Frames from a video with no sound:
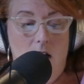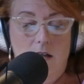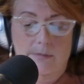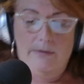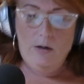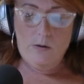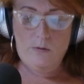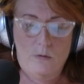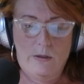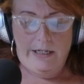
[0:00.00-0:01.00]

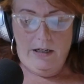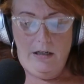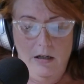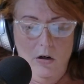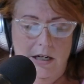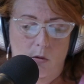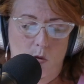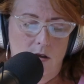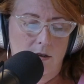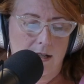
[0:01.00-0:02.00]
Okay,
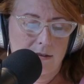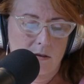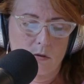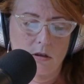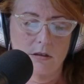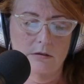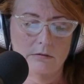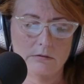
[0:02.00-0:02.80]
one last one.